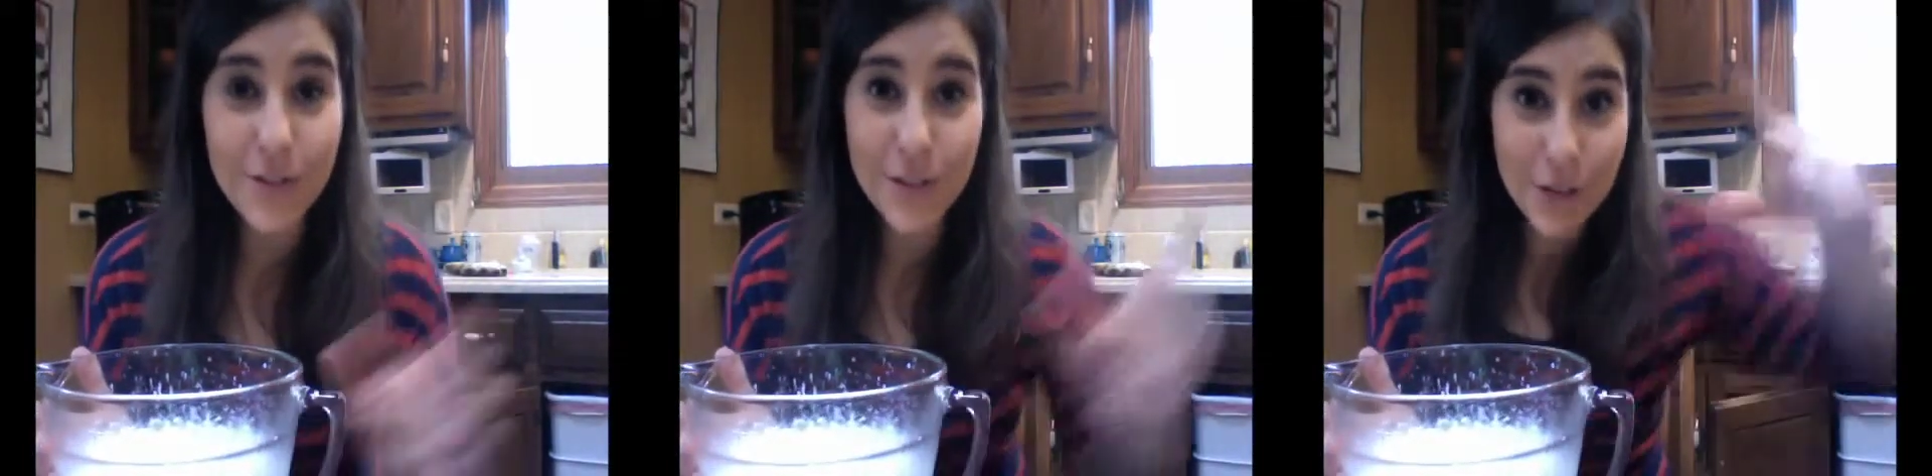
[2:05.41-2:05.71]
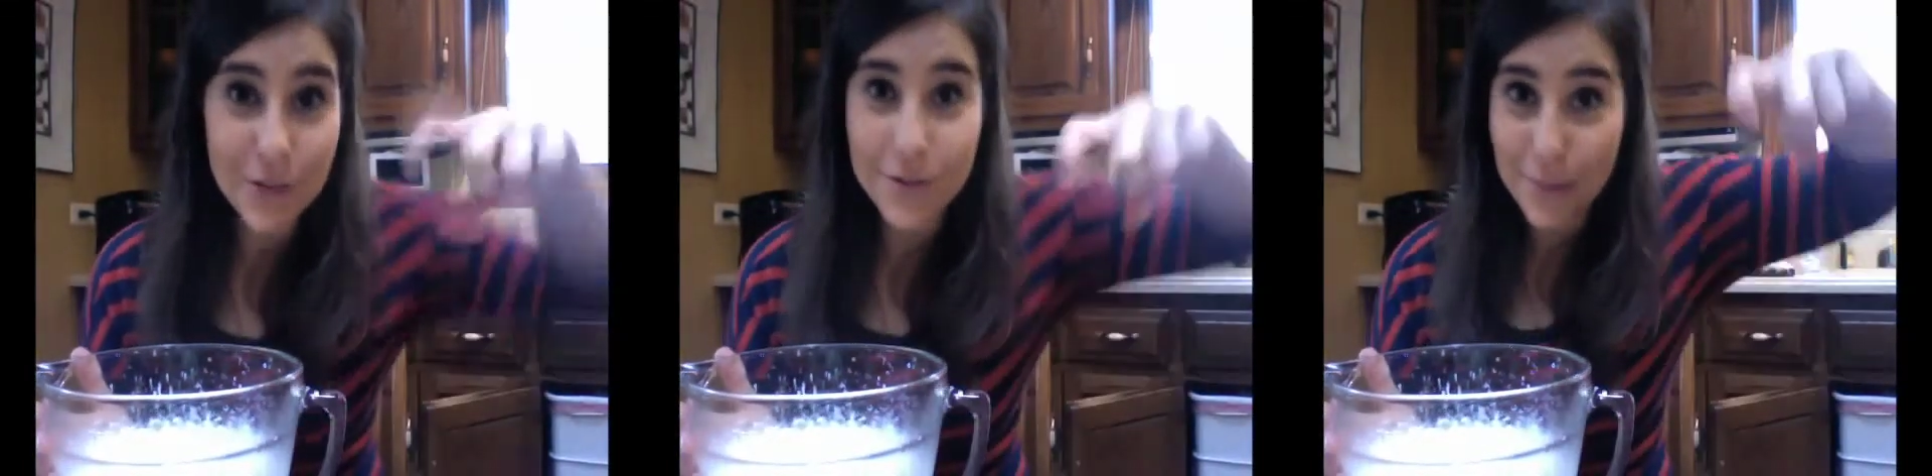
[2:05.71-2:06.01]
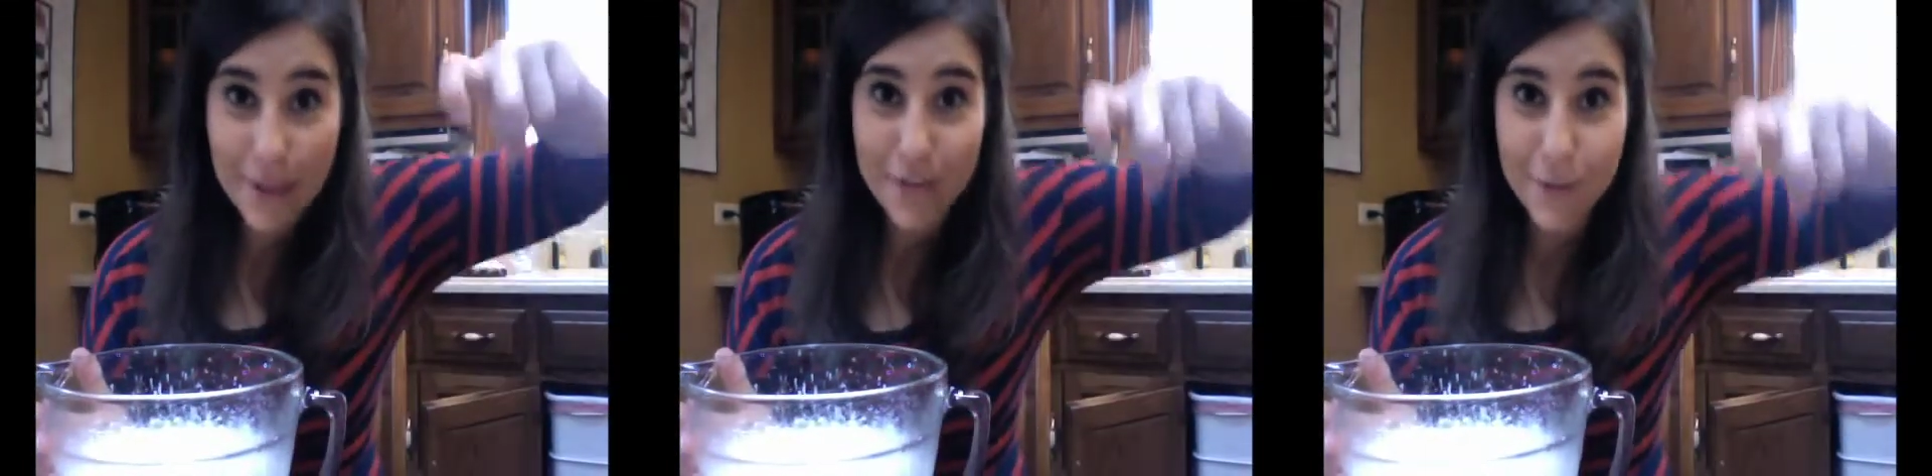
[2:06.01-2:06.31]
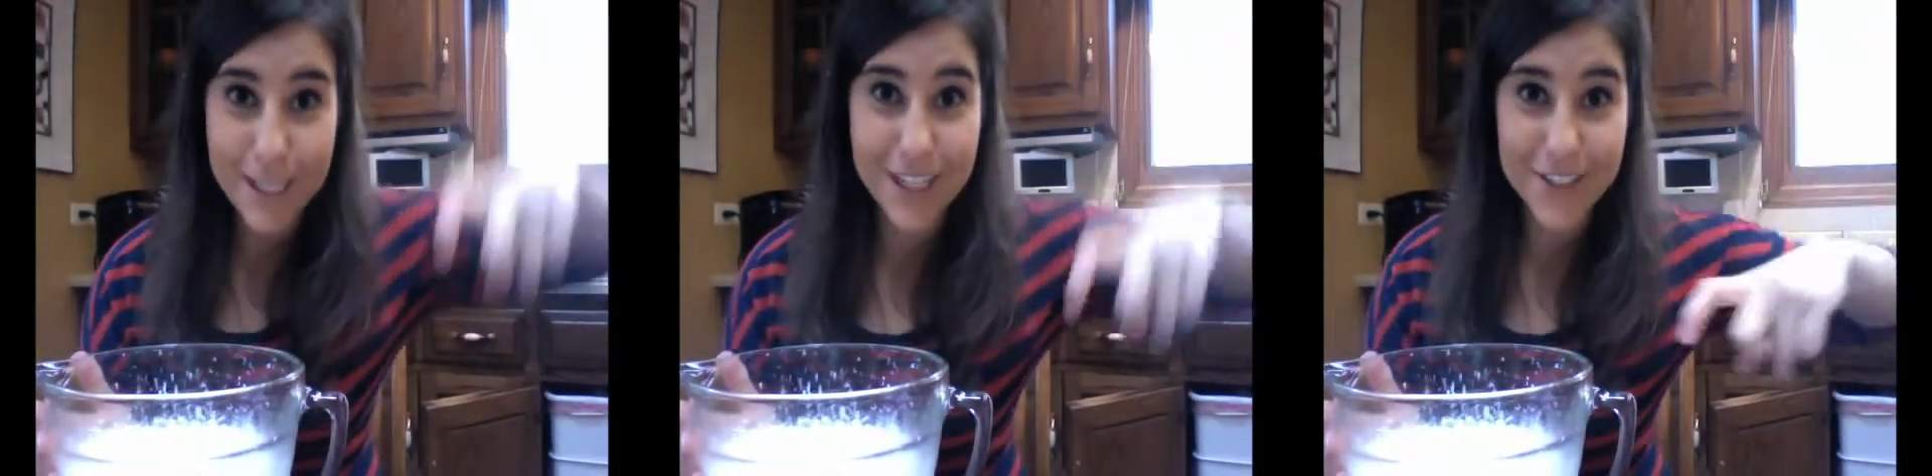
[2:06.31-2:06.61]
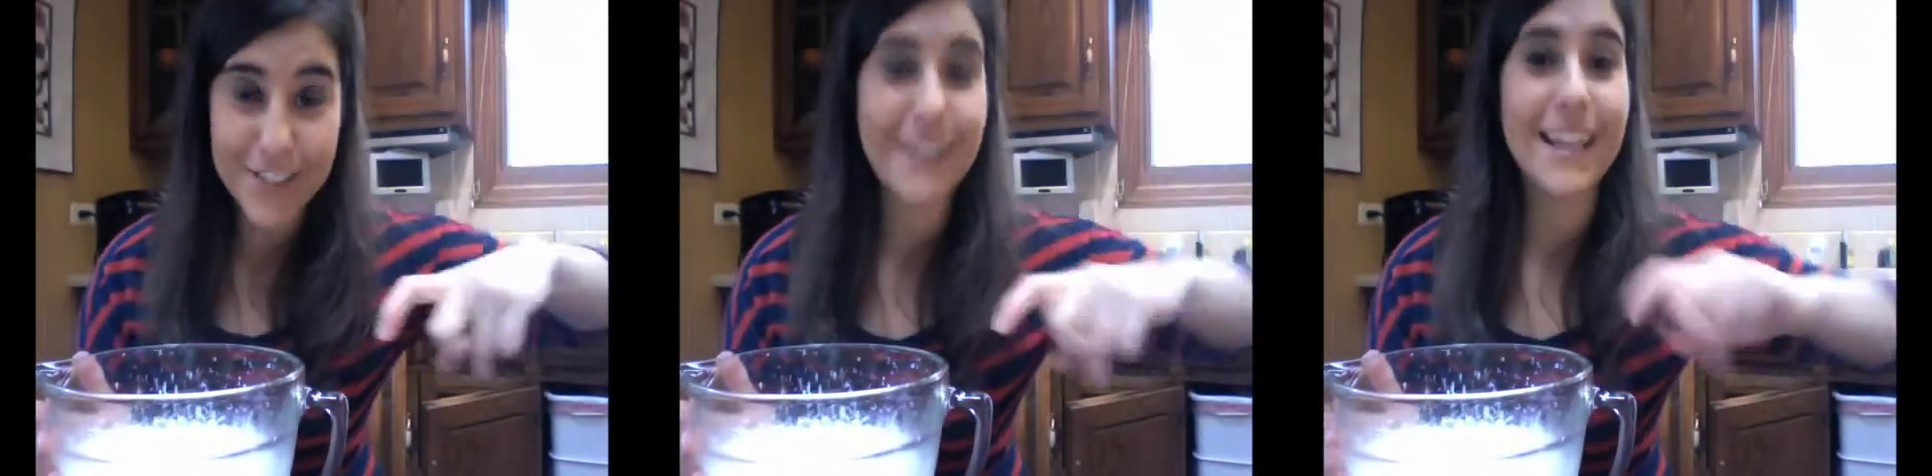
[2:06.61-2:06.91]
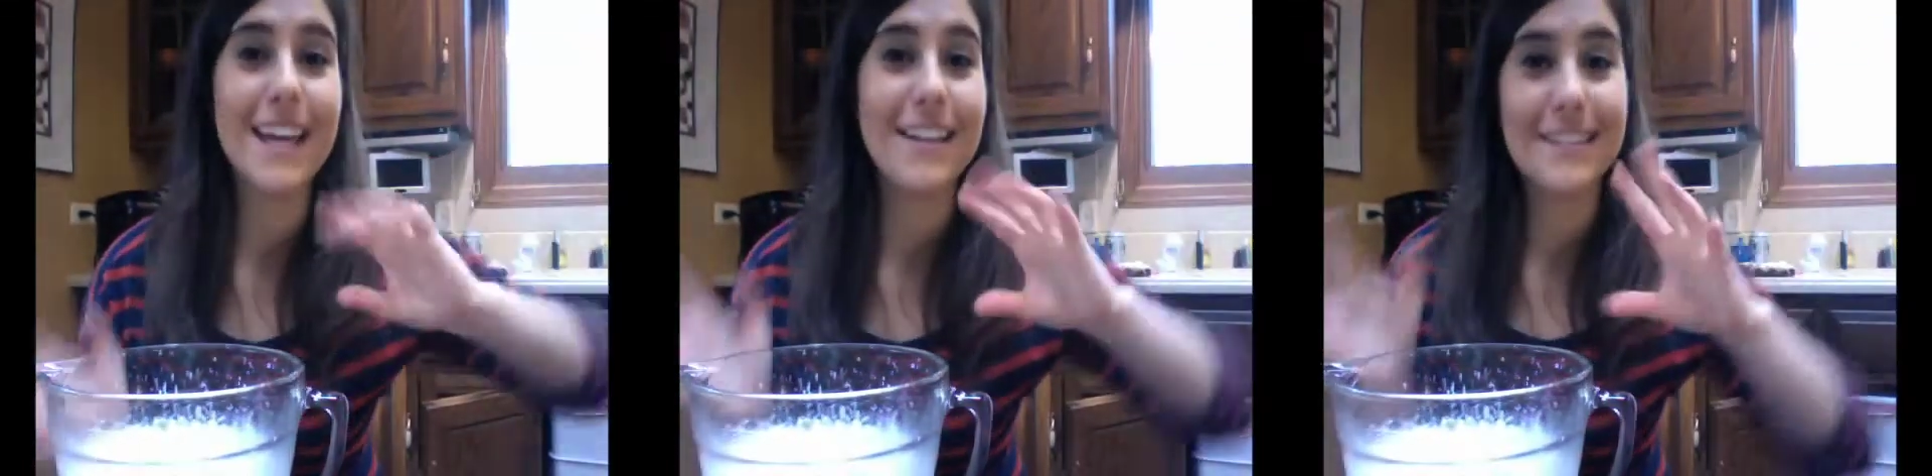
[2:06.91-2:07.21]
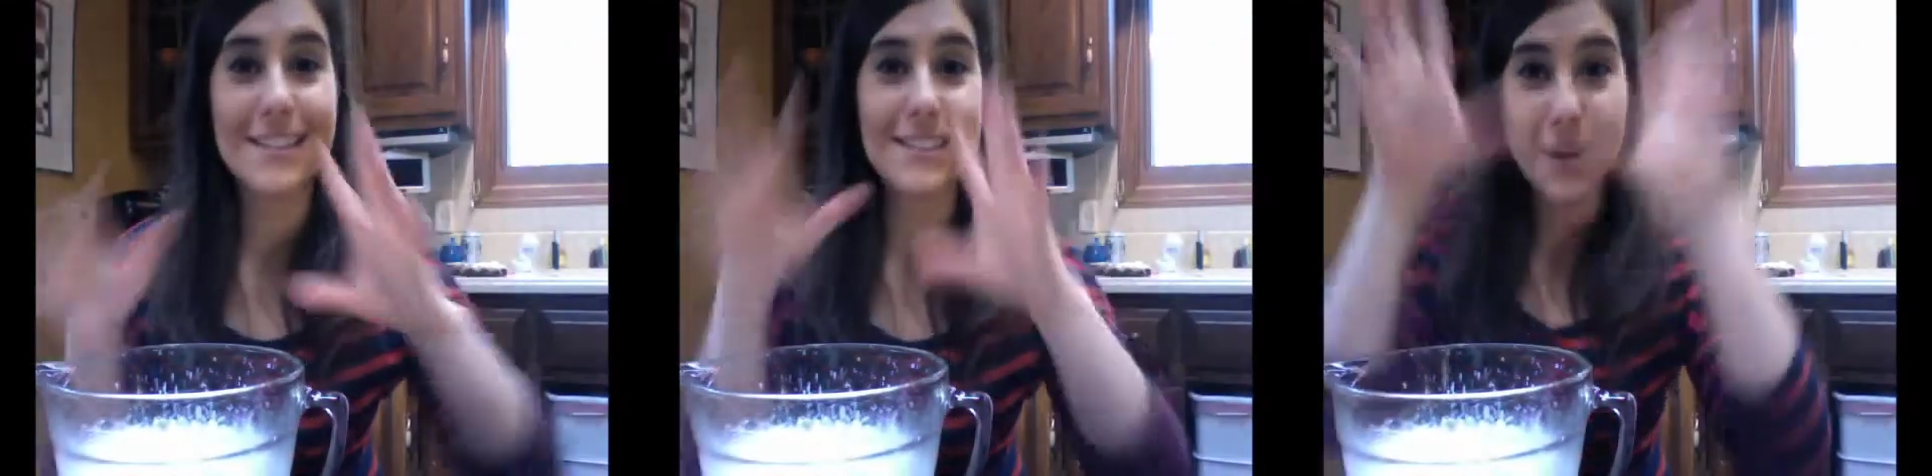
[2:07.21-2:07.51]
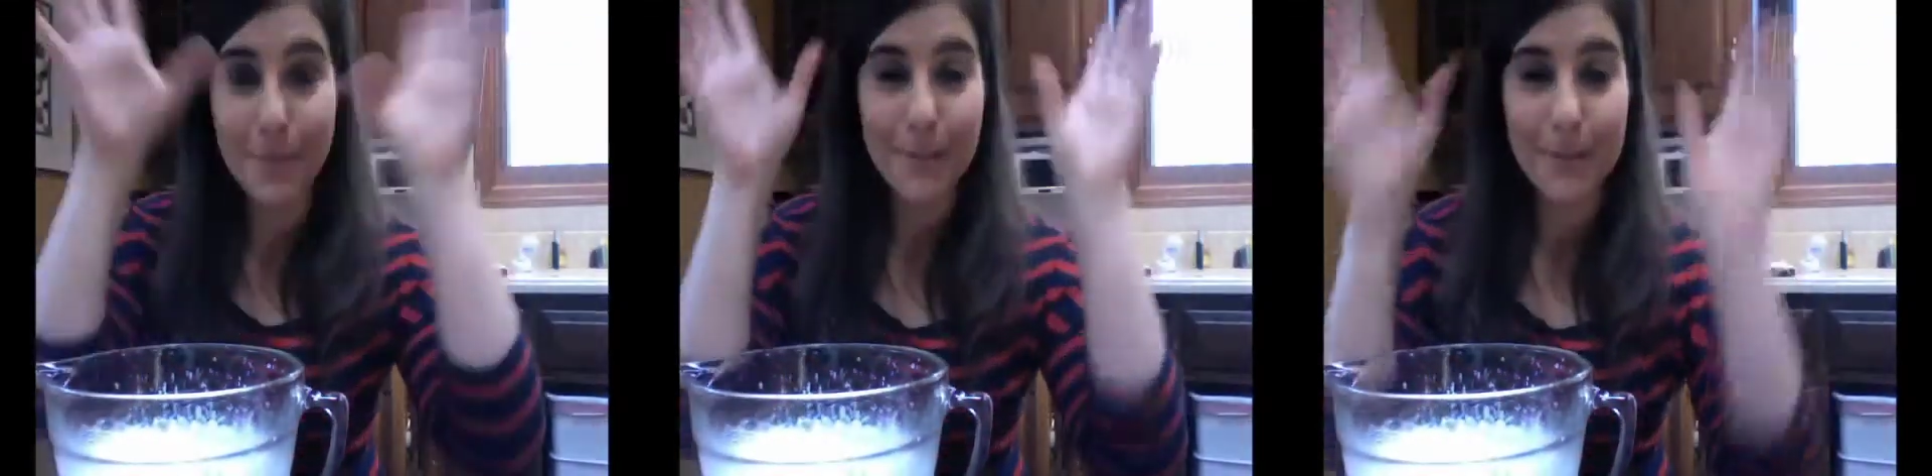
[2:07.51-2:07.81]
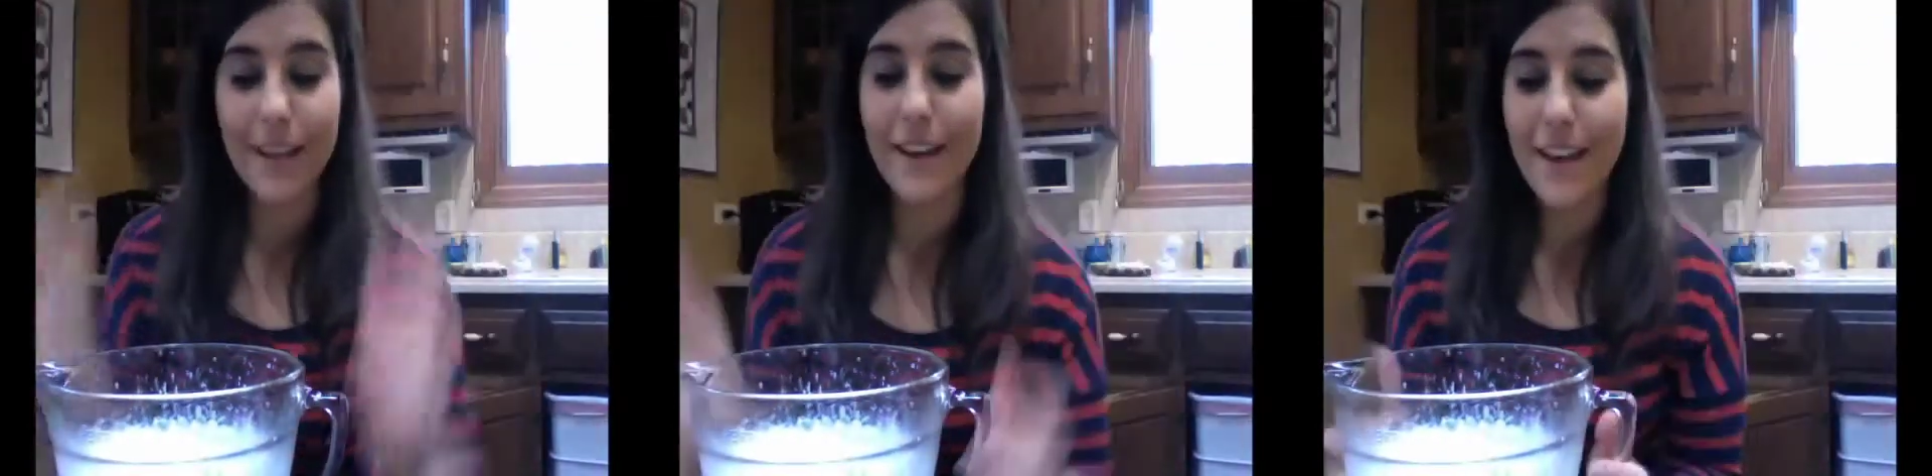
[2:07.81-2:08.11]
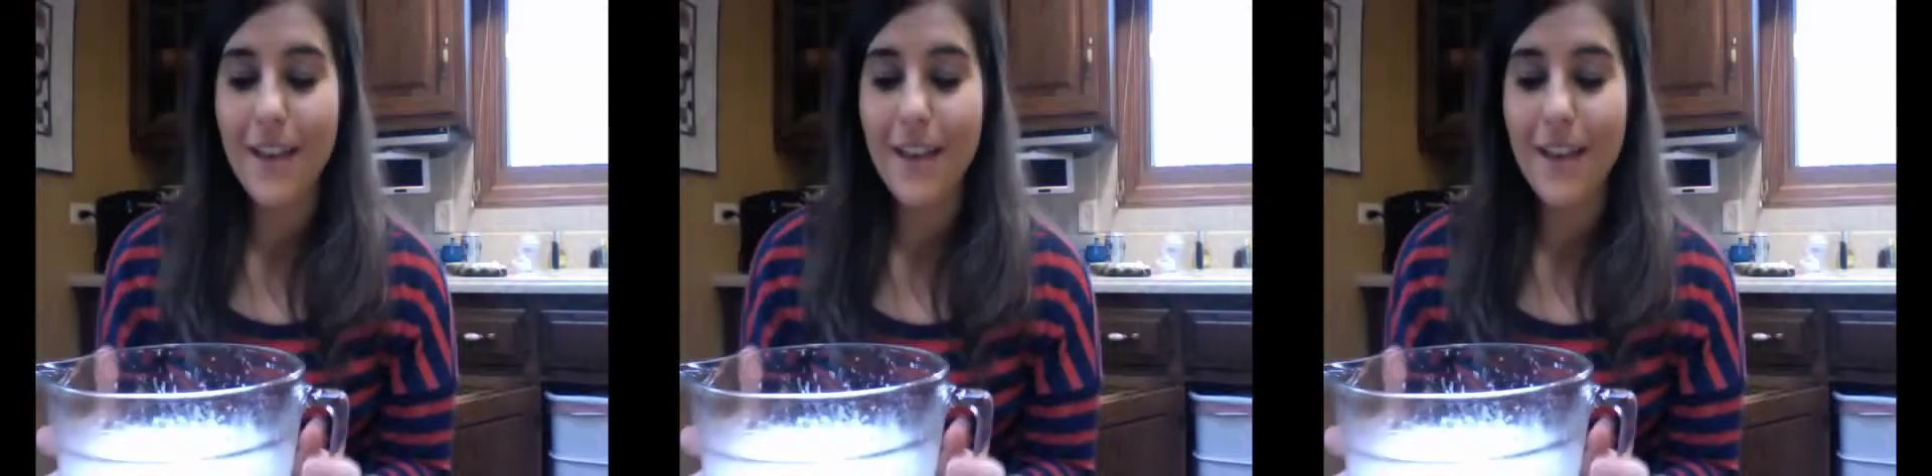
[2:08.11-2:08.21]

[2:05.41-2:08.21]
You know, you spray it from an aerosol can and it's all bubbly.